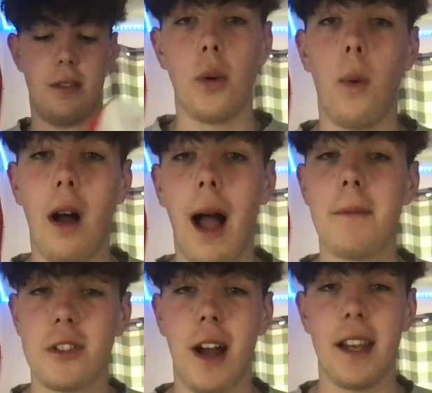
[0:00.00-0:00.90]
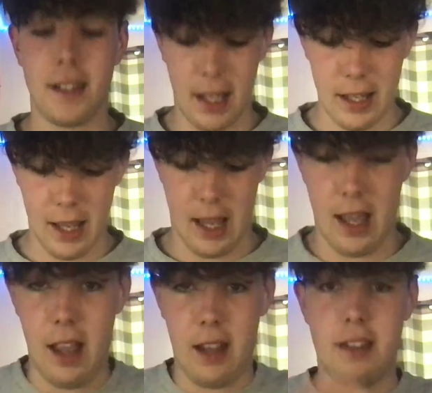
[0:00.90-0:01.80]
So what I'm trying to tell you
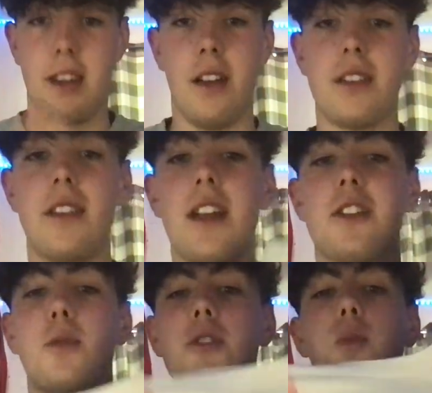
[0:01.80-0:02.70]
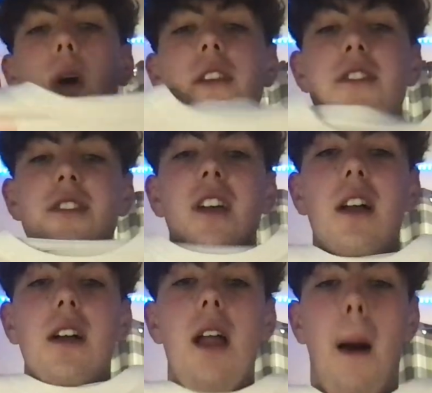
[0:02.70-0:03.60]
here is that this was once
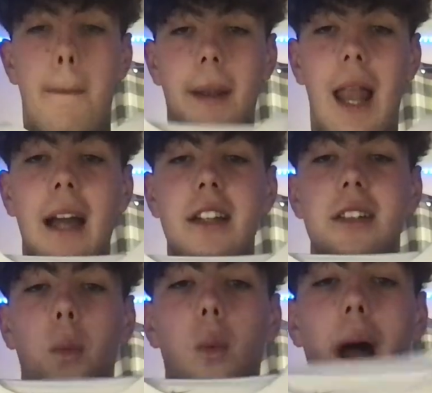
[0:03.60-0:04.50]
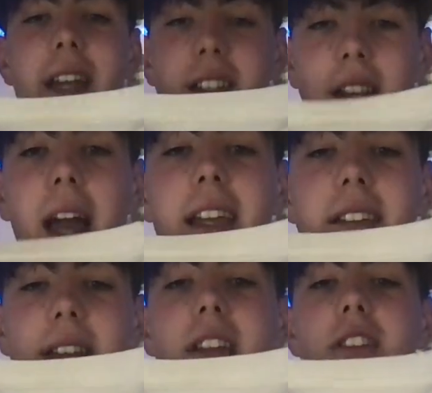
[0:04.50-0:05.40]
a blank white Nike
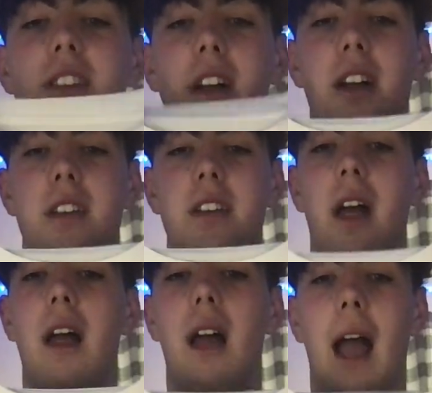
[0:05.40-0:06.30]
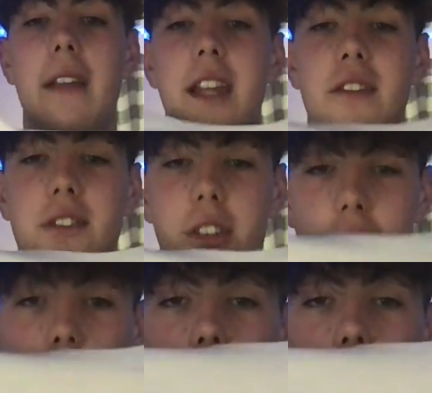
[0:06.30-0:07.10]
t-shirt, and they've just